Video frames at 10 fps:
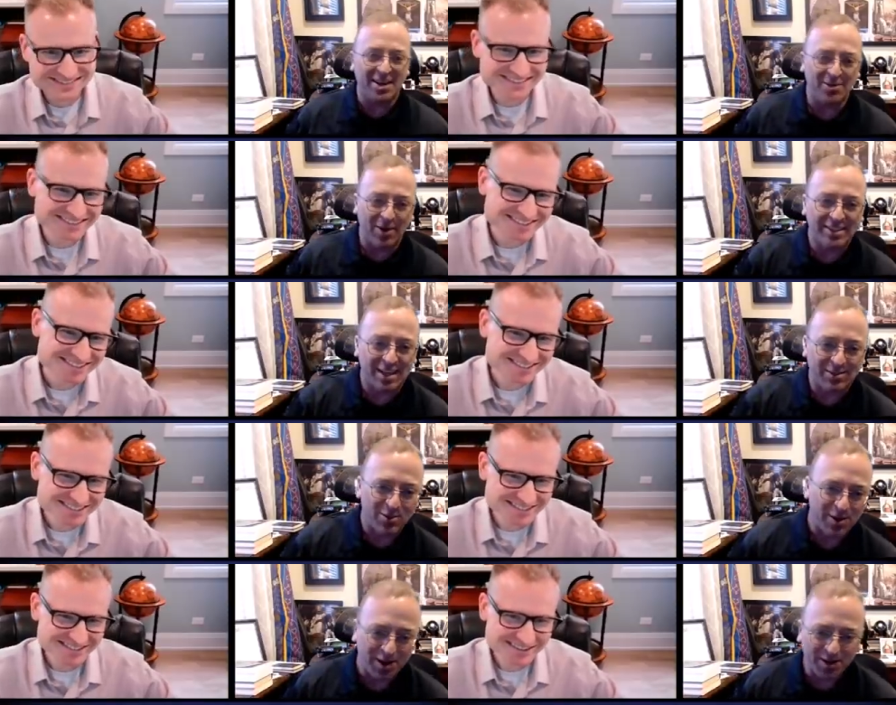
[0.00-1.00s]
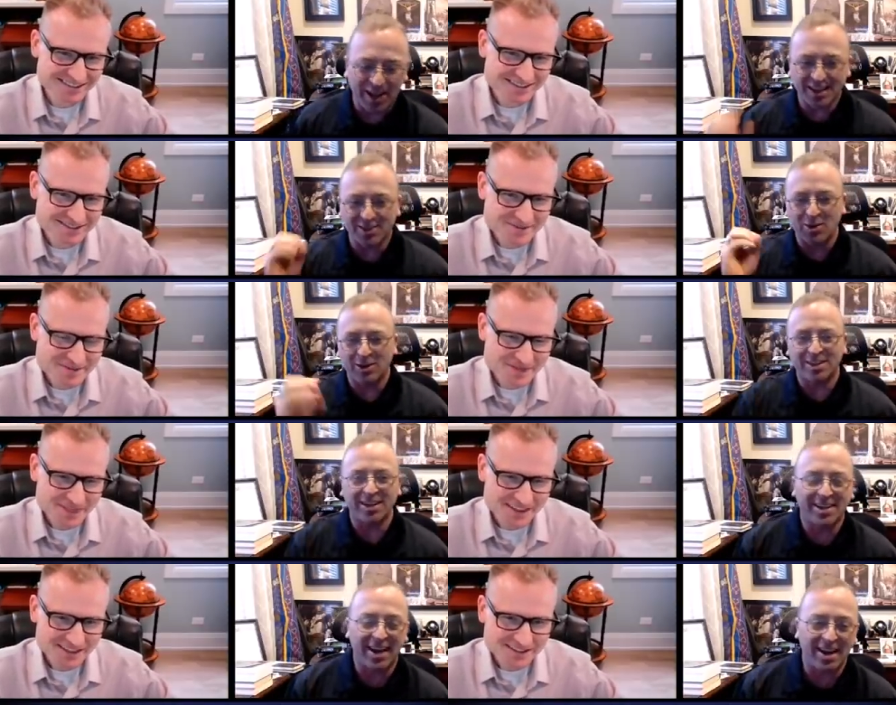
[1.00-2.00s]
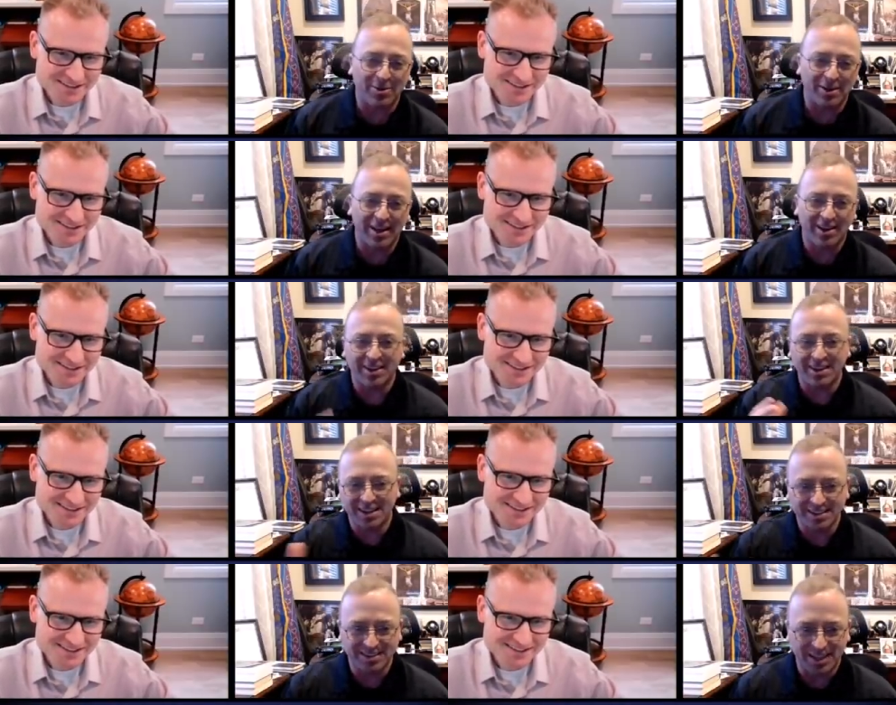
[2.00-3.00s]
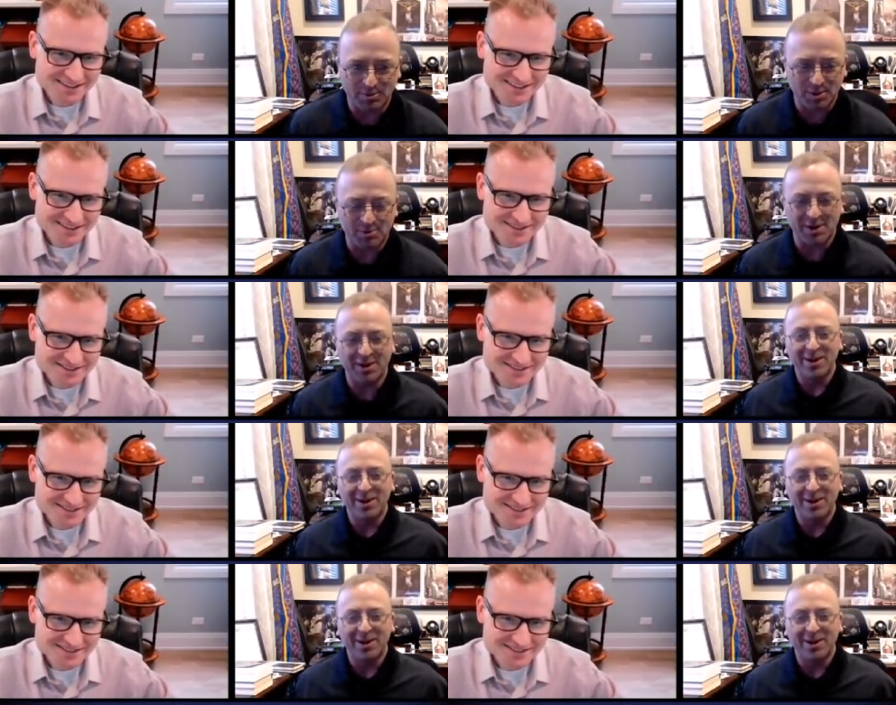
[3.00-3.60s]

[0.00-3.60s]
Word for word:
Speaker 1: writes everywhere. You can't throw a dead cat without hitting his name somewhere.